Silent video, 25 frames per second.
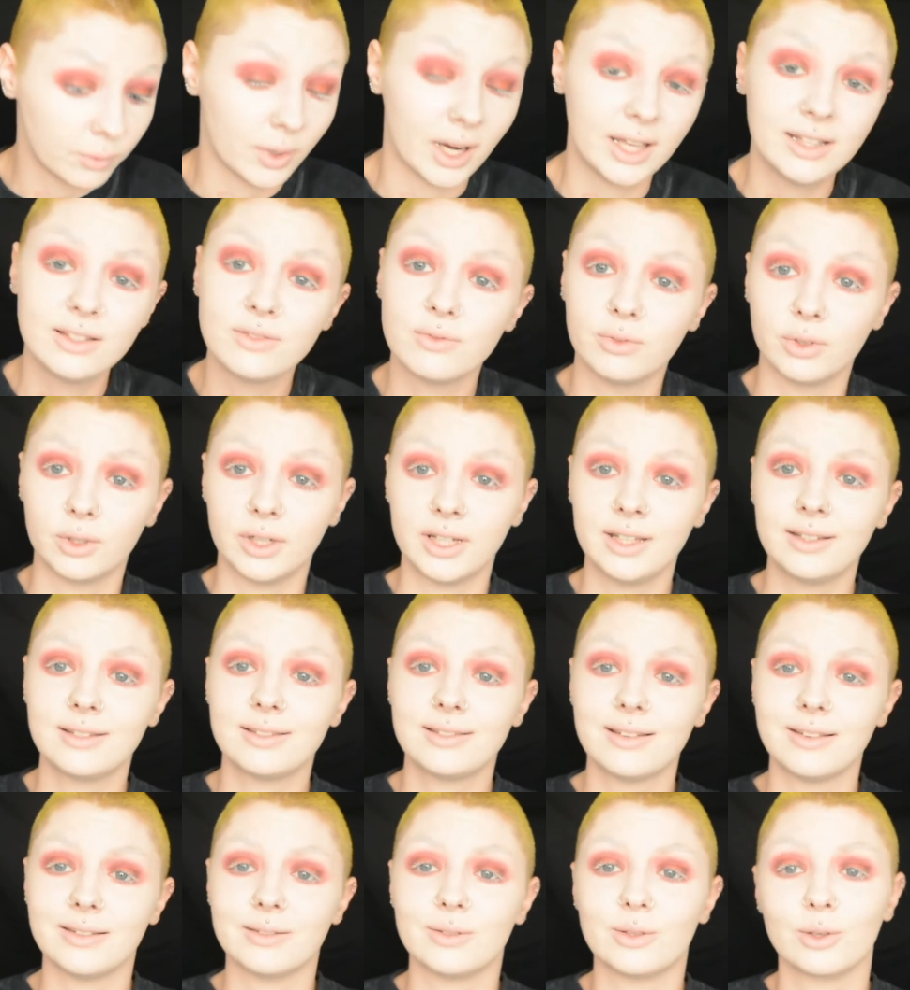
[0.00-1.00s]
Red's
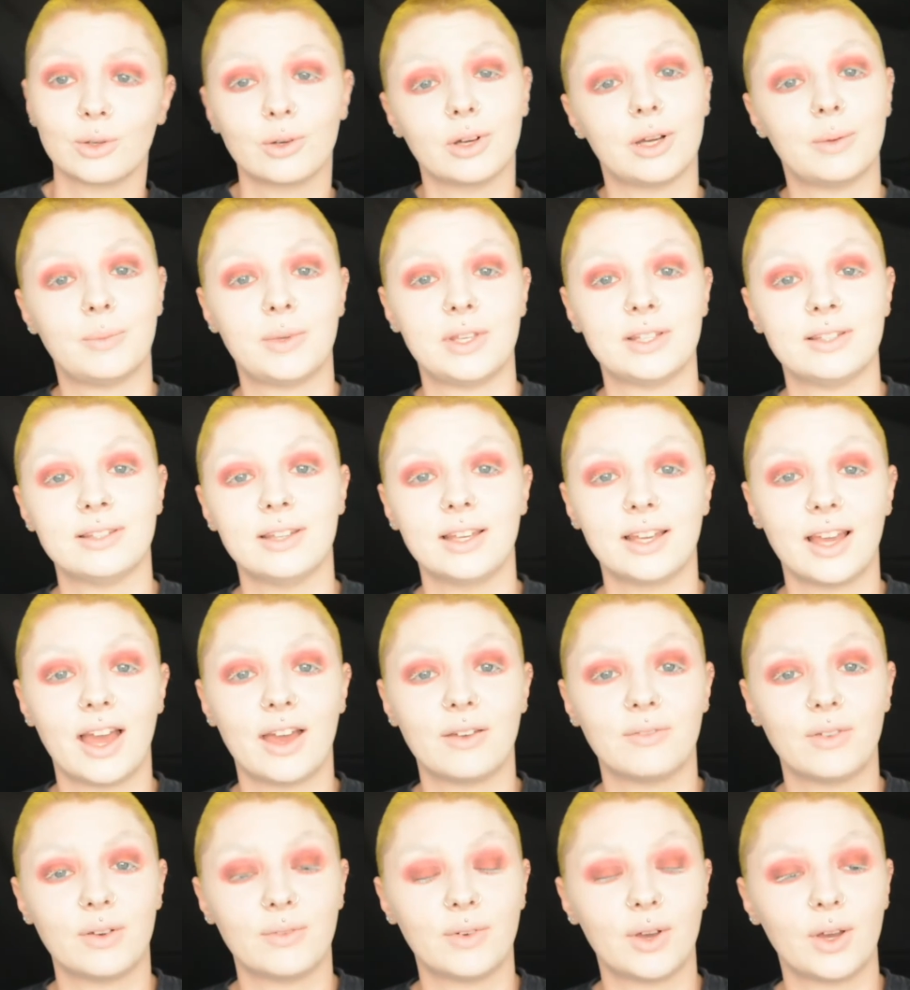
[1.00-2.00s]
voice is the creepiest thing
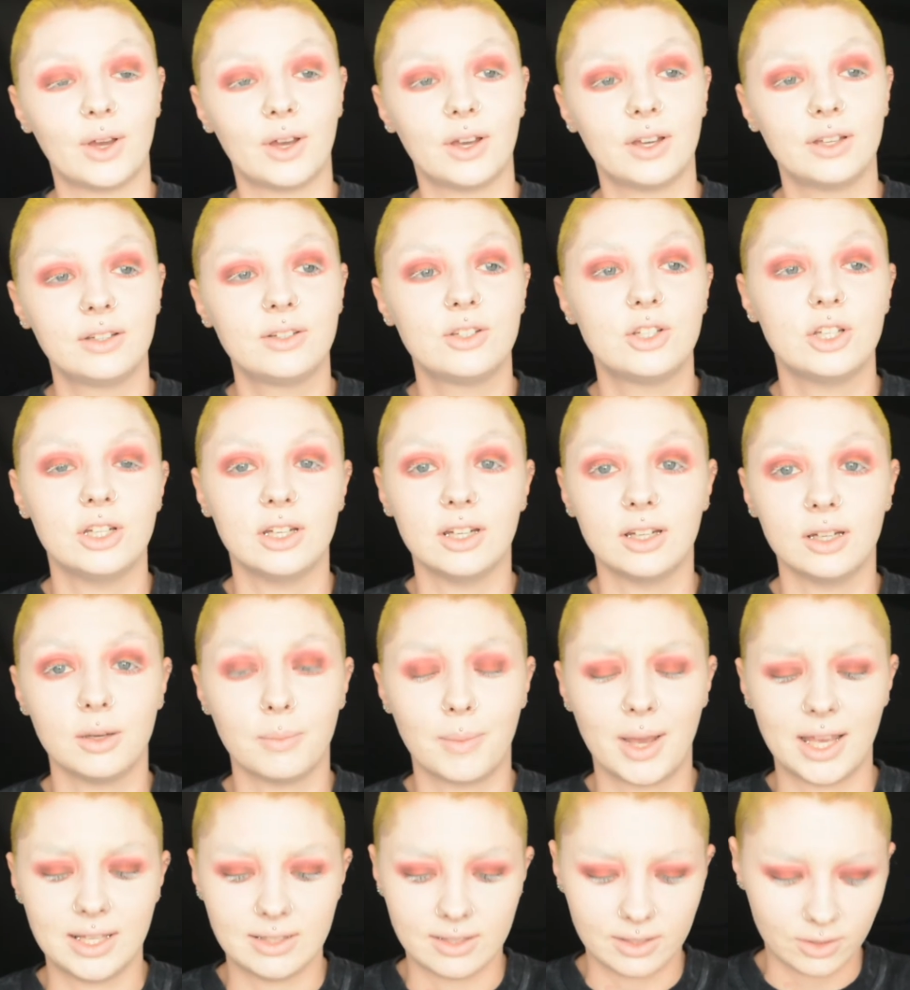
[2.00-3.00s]
I've ever heard. She did an
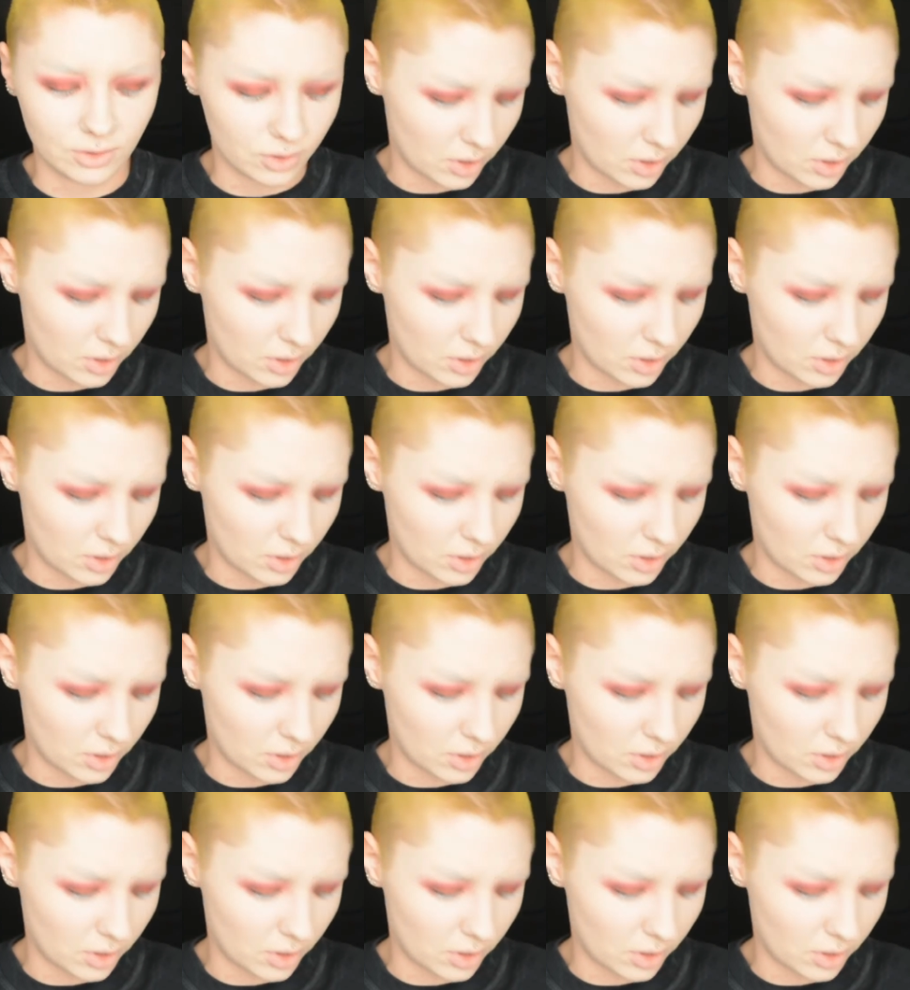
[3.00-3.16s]
amazing